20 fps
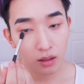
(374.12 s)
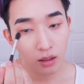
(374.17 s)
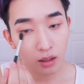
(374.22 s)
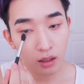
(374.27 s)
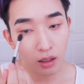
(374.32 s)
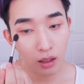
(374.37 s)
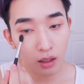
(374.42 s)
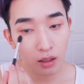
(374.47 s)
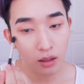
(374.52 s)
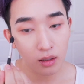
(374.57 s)

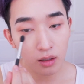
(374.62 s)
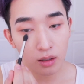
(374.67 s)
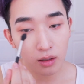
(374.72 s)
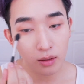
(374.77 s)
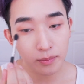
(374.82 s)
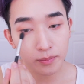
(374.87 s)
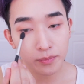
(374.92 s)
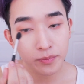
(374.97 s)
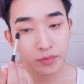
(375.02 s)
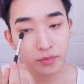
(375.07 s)
And
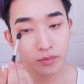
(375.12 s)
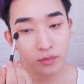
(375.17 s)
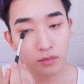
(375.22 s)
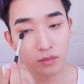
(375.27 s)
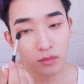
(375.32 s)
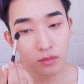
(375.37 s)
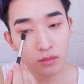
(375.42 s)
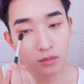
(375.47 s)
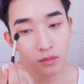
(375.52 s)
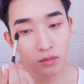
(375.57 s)
I
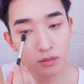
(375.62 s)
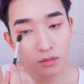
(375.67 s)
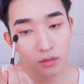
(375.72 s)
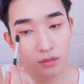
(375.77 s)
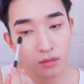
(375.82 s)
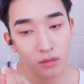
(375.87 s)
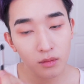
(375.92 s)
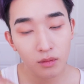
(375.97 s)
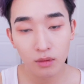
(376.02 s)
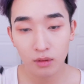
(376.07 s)

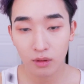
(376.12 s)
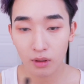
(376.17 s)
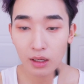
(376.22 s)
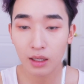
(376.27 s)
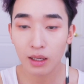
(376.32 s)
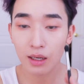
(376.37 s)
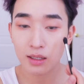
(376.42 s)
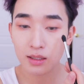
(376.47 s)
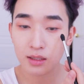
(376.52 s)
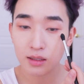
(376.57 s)

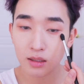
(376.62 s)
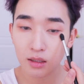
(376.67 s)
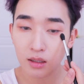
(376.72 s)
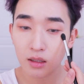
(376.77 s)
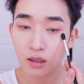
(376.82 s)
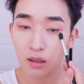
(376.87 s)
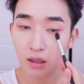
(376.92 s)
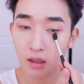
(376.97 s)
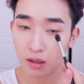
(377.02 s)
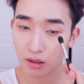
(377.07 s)
guess
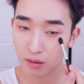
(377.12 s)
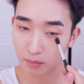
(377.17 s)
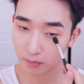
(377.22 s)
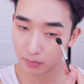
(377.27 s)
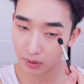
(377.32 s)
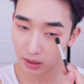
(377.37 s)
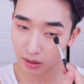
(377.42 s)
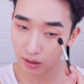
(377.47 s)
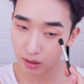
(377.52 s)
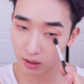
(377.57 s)
I've
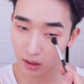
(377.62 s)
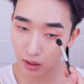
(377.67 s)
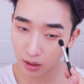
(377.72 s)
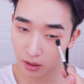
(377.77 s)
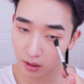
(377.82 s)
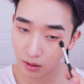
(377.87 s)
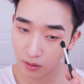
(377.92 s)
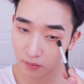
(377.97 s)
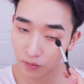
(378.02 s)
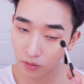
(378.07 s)
been
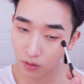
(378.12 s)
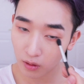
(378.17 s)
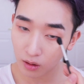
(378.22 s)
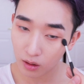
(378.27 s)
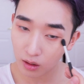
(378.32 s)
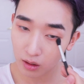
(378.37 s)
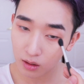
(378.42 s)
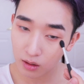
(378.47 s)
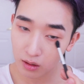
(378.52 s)
here for